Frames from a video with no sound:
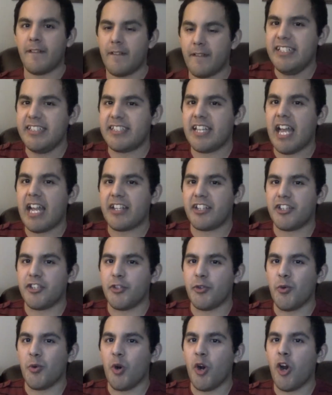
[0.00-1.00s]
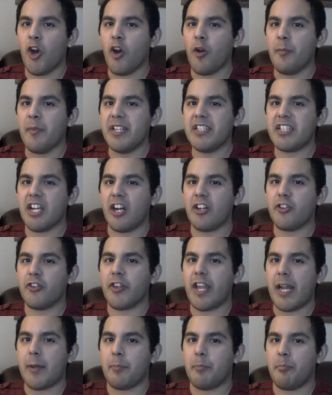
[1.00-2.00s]
Is that you, Hermes, under
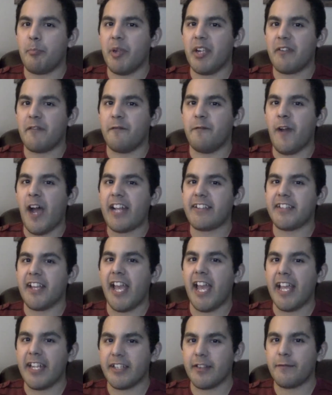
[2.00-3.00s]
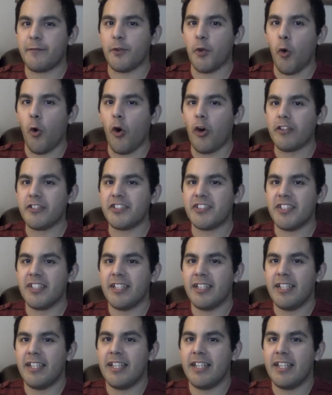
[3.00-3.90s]
that big fat head of yours?